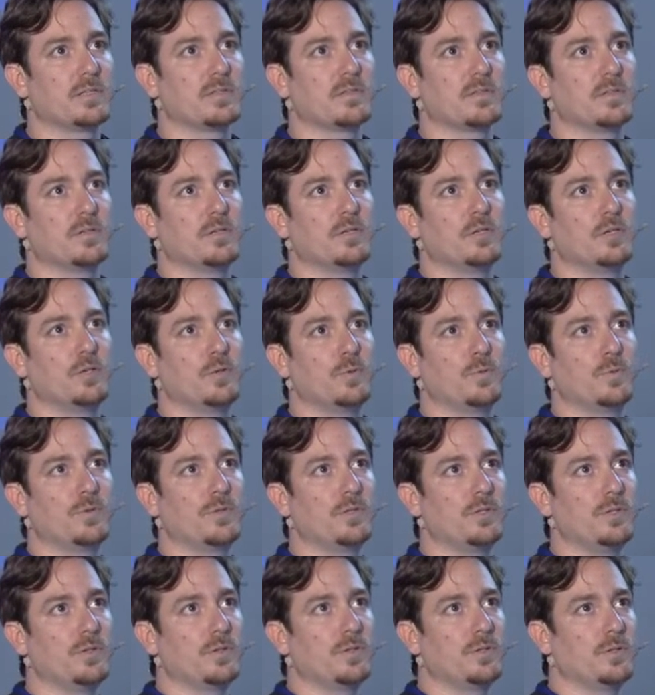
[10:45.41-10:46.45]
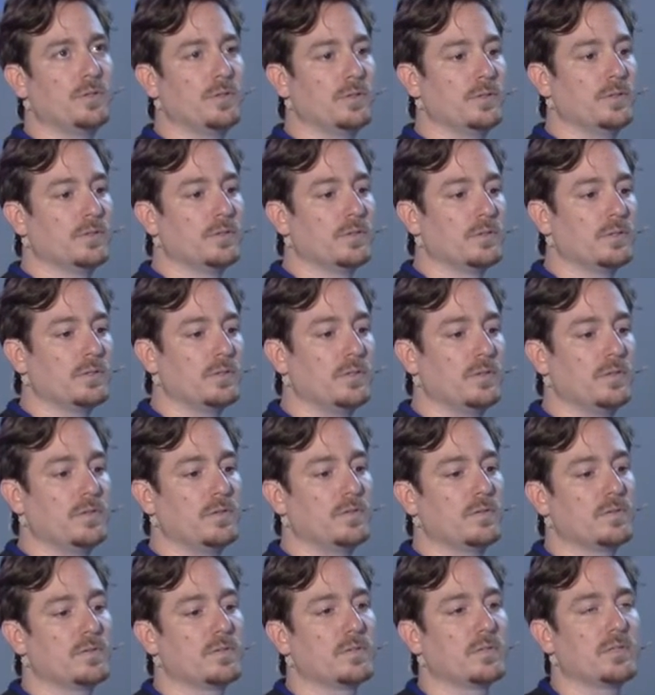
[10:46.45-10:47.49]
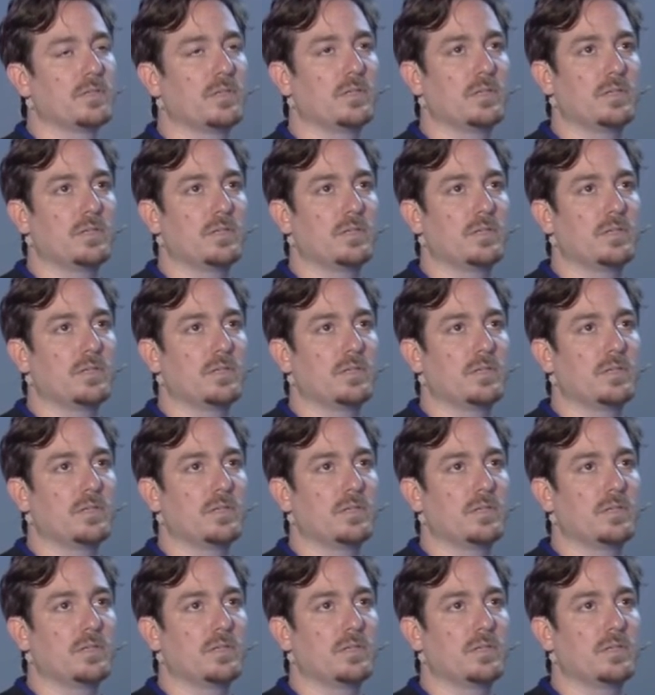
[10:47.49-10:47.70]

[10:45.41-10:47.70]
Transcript: so you could use